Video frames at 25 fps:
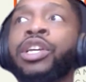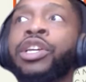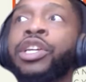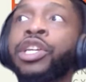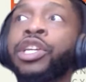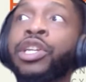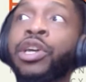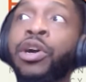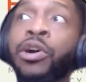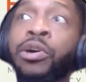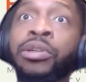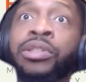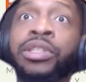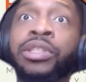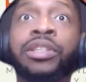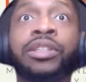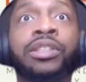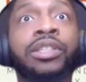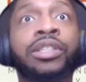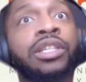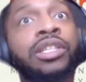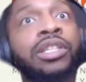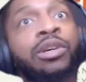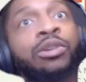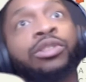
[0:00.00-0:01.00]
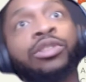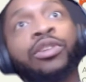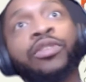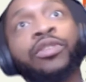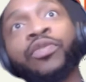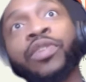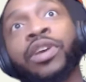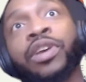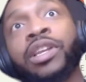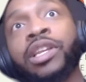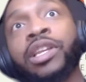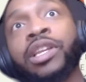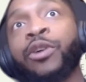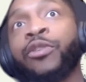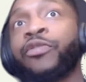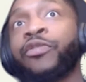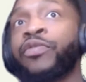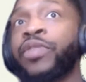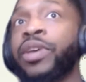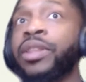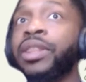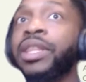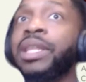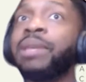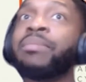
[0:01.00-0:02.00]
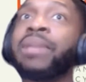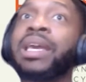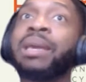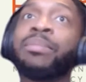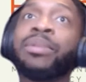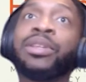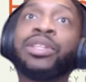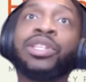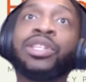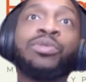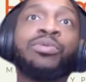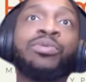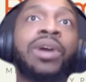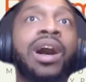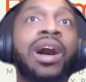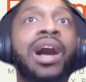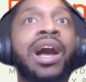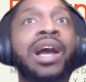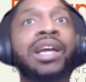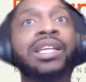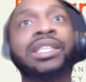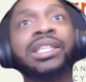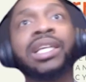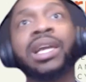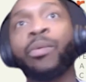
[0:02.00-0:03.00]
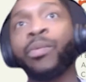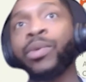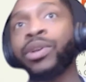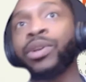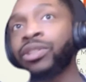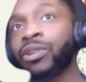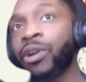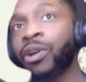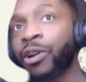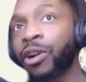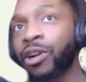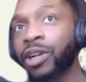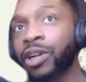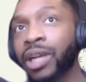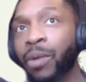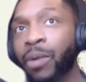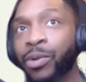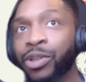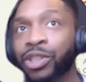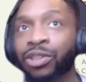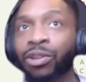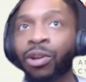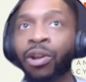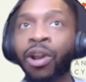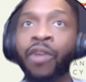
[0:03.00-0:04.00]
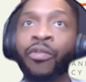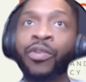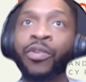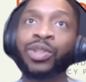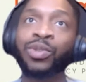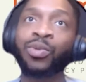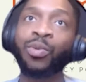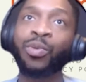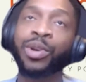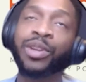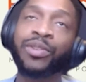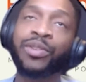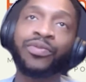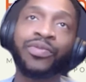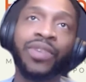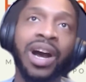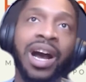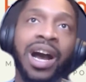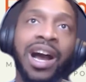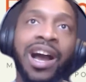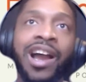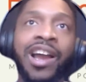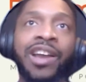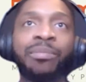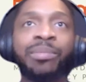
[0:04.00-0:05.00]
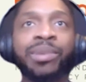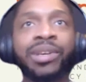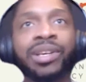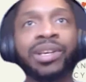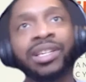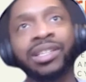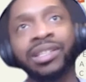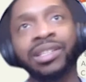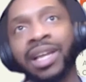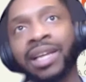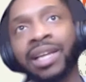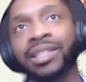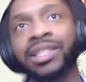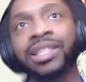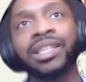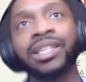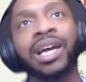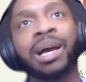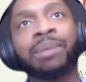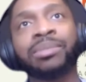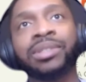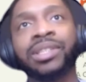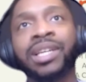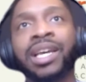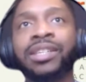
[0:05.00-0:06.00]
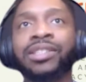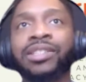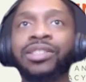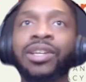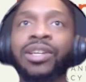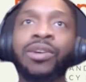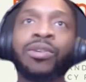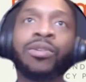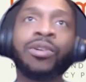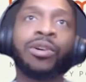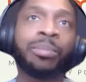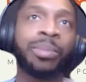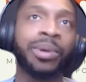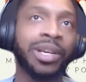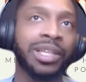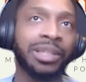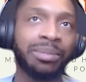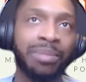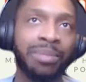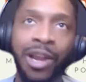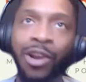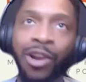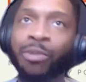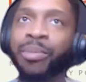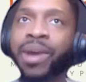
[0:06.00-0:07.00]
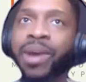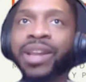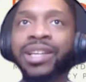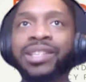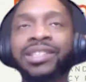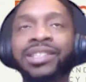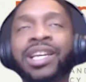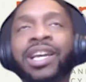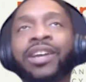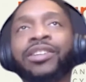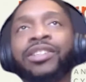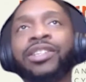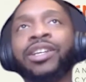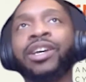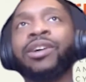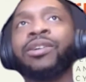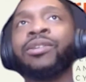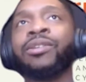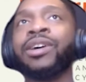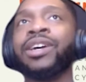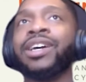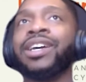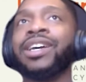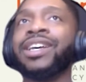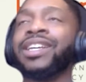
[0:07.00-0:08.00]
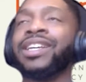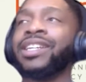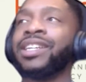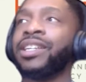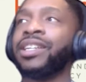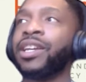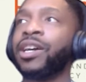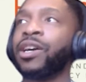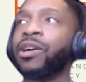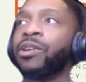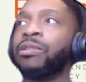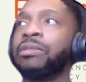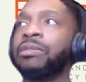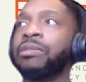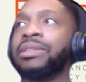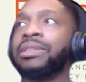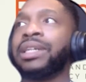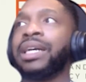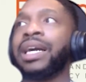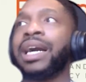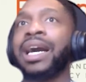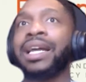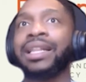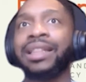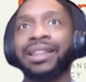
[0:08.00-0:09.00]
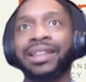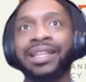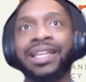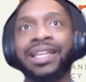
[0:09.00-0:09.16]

the dose of fentanyl 50 may be too high. Can we start off with 25 because LexiComp said so, or because Micrometrics said so? I